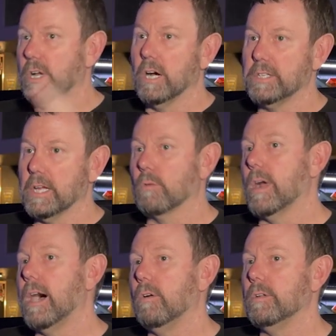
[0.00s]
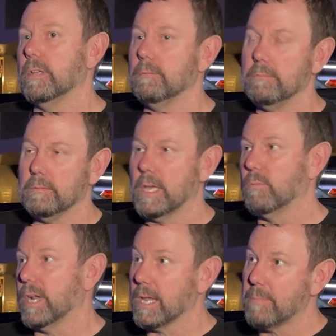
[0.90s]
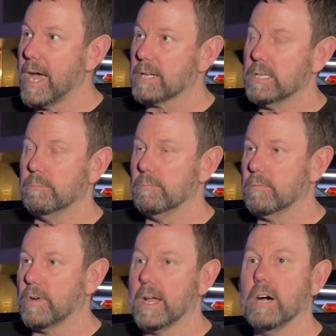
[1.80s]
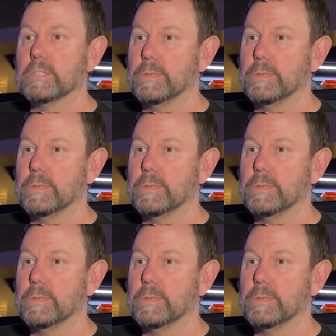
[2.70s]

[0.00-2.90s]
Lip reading: of hunting around, and then when I get back to front of house